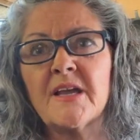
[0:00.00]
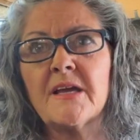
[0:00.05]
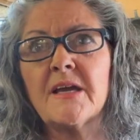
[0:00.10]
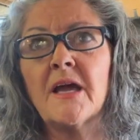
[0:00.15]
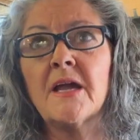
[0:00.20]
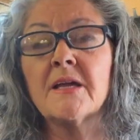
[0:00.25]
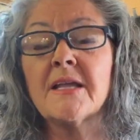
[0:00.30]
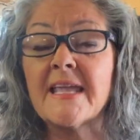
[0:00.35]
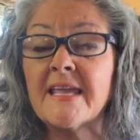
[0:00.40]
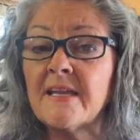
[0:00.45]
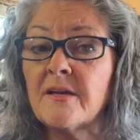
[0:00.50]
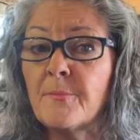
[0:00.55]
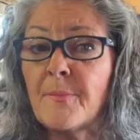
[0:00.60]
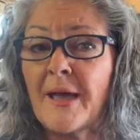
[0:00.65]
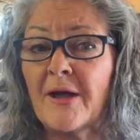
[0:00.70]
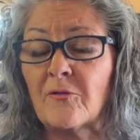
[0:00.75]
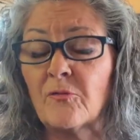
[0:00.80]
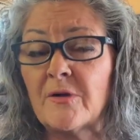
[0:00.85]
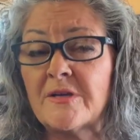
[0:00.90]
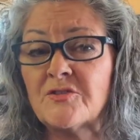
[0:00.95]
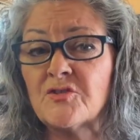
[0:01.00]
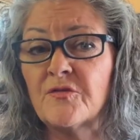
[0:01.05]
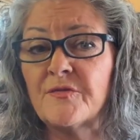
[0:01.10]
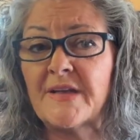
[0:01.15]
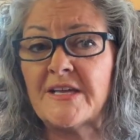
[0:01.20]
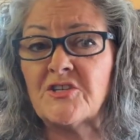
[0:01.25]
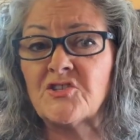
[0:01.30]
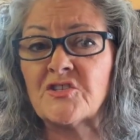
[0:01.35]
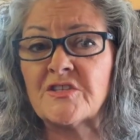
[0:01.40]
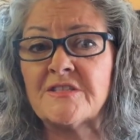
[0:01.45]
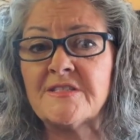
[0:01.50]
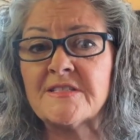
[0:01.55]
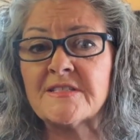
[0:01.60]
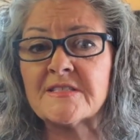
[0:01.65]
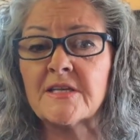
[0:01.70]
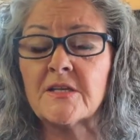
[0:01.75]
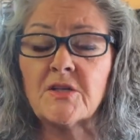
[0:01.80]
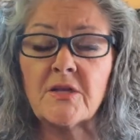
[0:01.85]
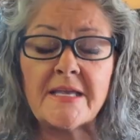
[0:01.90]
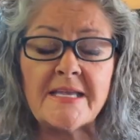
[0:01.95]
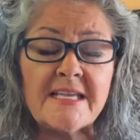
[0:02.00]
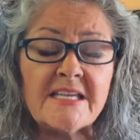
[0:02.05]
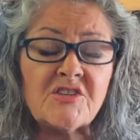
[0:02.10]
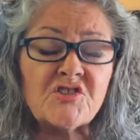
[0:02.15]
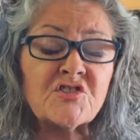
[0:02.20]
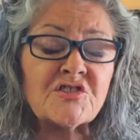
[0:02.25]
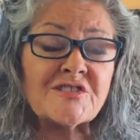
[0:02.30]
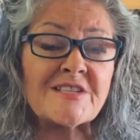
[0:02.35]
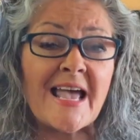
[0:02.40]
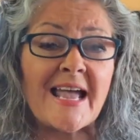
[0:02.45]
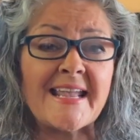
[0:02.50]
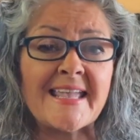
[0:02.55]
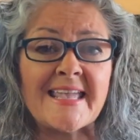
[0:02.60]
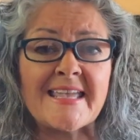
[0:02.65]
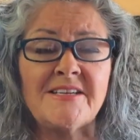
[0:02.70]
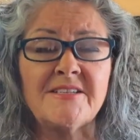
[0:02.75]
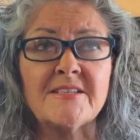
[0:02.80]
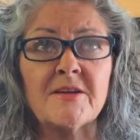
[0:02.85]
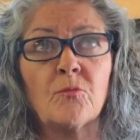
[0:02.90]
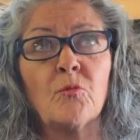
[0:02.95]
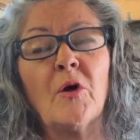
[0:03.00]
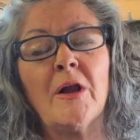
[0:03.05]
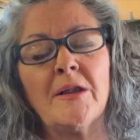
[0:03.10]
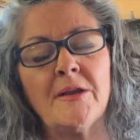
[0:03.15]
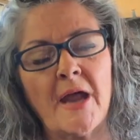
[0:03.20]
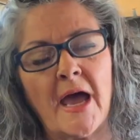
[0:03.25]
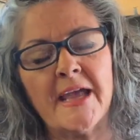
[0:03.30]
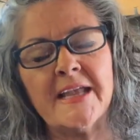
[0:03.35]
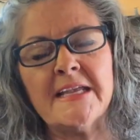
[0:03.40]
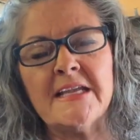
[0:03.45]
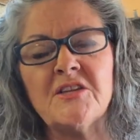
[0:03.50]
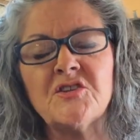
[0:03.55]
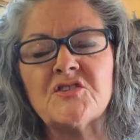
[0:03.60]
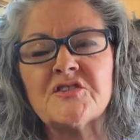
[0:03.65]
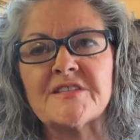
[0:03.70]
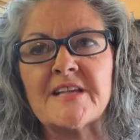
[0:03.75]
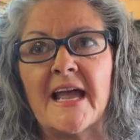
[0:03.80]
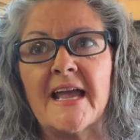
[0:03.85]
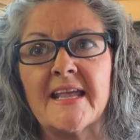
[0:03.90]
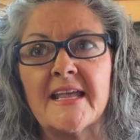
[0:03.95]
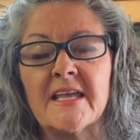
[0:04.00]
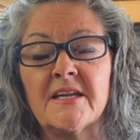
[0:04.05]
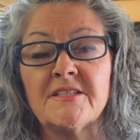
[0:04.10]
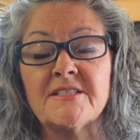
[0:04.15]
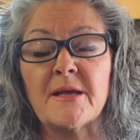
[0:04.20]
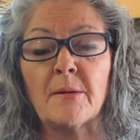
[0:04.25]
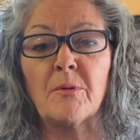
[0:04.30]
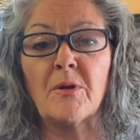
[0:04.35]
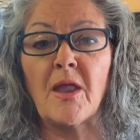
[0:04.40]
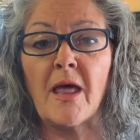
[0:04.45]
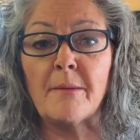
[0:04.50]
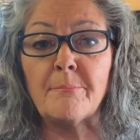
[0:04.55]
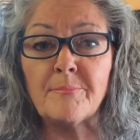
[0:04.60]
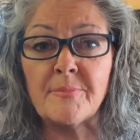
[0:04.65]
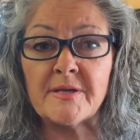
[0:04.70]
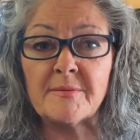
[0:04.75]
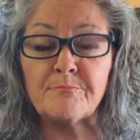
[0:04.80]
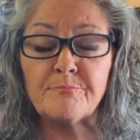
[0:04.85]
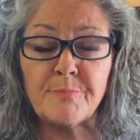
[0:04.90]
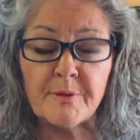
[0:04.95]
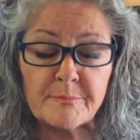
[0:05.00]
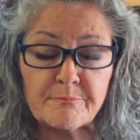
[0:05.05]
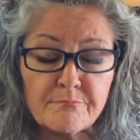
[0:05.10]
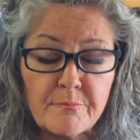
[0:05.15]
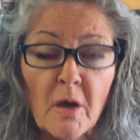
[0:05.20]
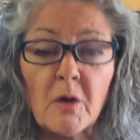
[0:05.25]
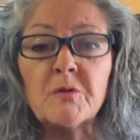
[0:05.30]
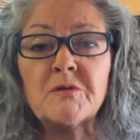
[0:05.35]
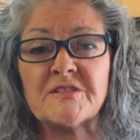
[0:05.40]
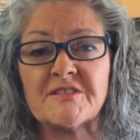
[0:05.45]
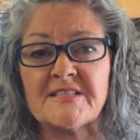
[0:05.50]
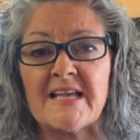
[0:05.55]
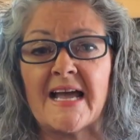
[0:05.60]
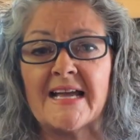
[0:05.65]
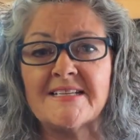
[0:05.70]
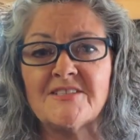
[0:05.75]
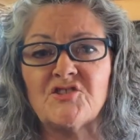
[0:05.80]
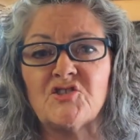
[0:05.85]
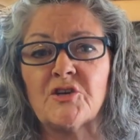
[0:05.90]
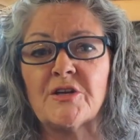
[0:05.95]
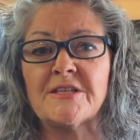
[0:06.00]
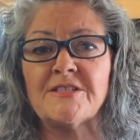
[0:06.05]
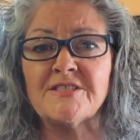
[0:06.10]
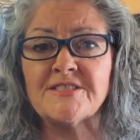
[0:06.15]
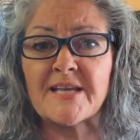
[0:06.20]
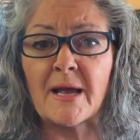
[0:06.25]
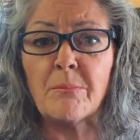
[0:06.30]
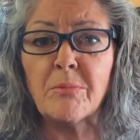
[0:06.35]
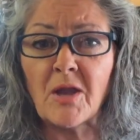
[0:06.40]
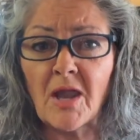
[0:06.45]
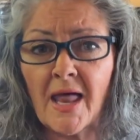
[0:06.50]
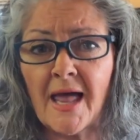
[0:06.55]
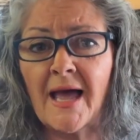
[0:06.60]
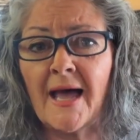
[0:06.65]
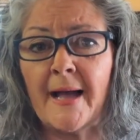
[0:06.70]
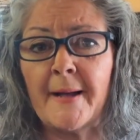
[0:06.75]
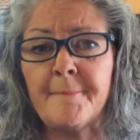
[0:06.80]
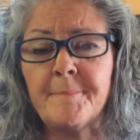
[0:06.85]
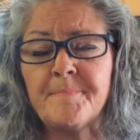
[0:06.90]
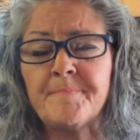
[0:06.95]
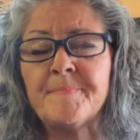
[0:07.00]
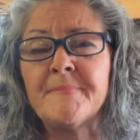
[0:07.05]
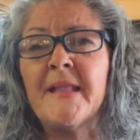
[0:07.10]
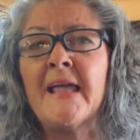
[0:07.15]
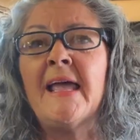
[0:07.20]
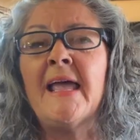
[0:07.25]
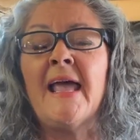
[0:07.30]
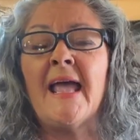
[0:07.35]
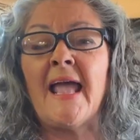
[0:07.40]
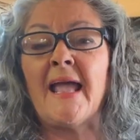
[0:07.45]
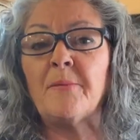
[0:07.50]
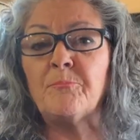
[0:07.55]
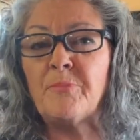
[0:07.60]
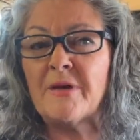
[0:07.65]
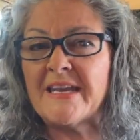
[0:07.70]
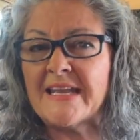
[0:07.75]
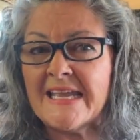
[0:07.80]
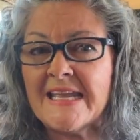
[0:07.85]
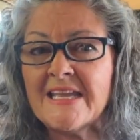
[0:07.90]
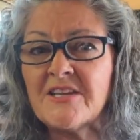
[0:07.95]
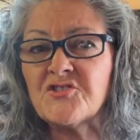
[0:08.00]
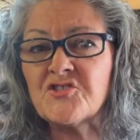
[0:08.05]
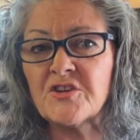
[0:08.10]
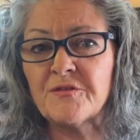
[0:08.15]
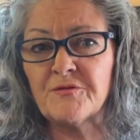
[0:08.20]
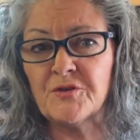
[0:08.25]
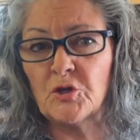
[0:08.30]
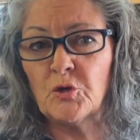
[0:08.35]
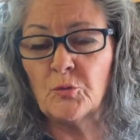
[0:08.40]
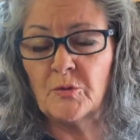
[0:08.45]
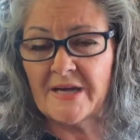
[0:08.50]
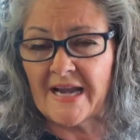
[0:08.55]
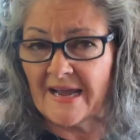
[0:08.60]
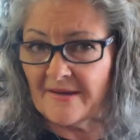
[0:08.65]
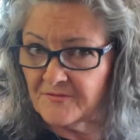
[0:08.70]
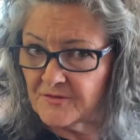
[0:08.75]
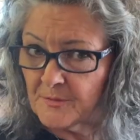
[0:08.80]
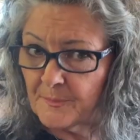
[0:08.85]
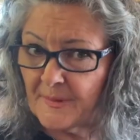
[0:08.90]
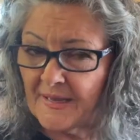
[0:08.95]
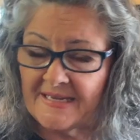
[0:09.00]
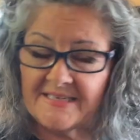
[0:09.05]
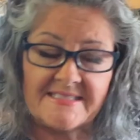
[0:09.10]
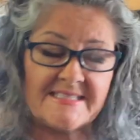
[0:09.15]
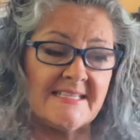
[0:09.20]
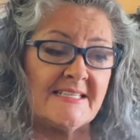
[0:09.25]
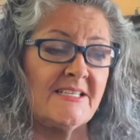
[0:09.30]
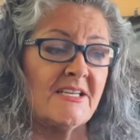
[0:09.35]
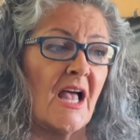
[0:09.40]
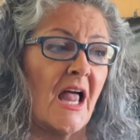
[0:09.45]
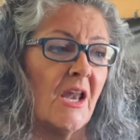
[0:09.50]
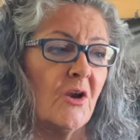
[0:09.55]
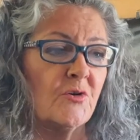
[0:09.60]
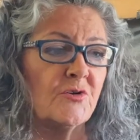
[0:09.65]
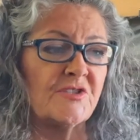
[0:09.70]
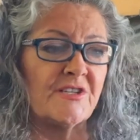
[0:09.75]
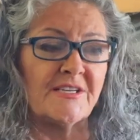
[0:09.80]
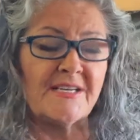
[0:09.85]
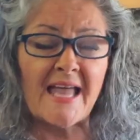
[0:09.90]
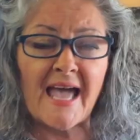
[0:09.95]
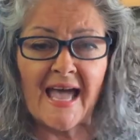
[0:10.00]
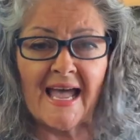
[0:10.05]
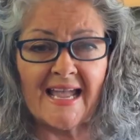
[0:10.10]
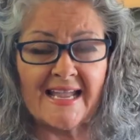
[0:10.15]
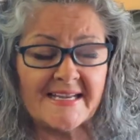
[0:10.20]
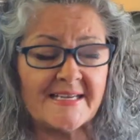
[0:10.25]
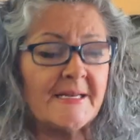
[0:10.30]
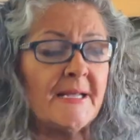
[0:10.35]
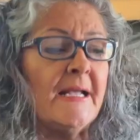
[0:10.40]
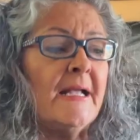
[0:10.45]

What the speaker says: Again, about reservations, each site can, well, not each site can double up, but most sites you can double up, but each of you would have to pay $10 a night.